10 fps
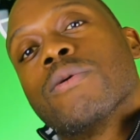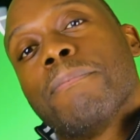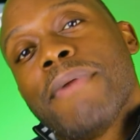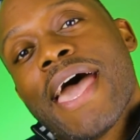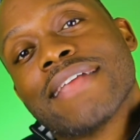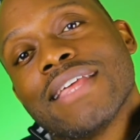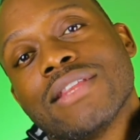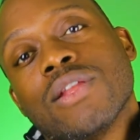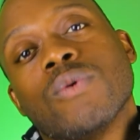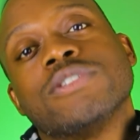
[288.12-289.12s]
back,
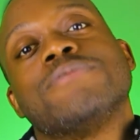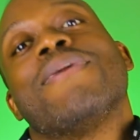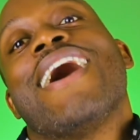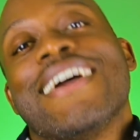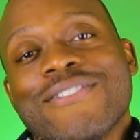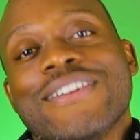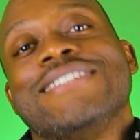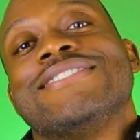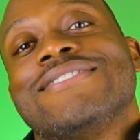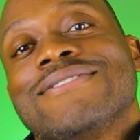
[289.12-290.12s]
that lower spine
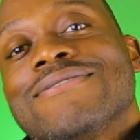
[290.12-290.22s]
region.